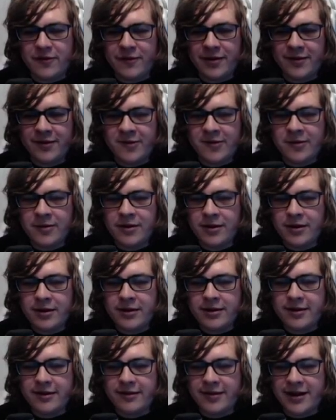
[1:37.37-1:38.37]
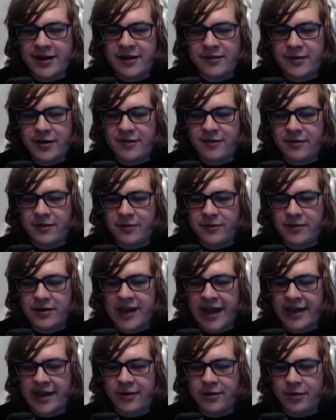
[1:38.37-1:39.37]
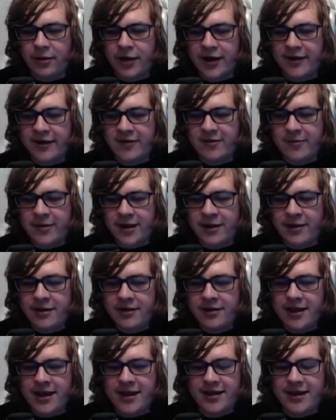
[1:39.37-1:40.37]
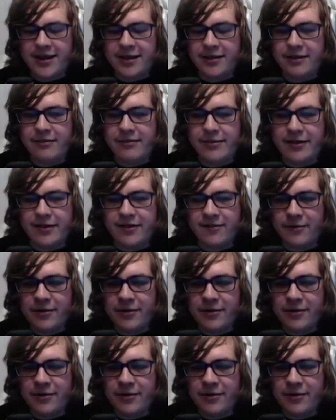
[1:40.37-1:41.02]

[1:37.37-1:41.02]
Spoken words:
of it, because it allows me to gain a whole lot of speed and get a lot of momentum